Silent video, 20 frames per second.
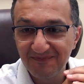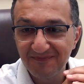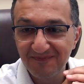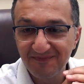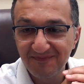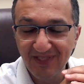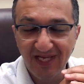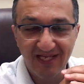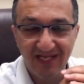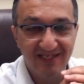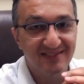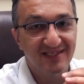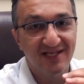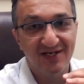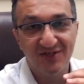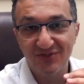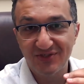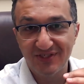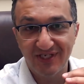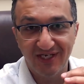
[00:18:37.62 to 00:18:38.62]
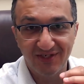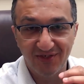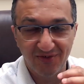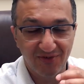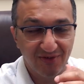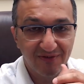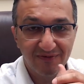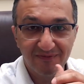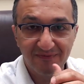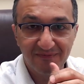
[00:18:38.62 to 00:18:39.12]
That is not a good sign at
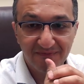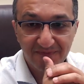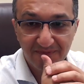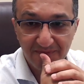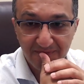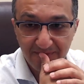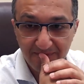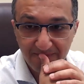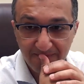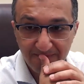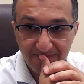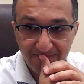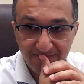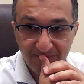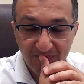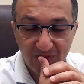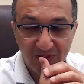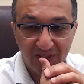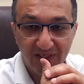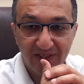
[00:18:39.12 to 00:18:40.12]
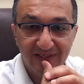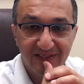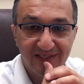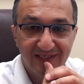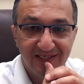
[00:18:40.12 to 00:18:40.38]
all. Okay?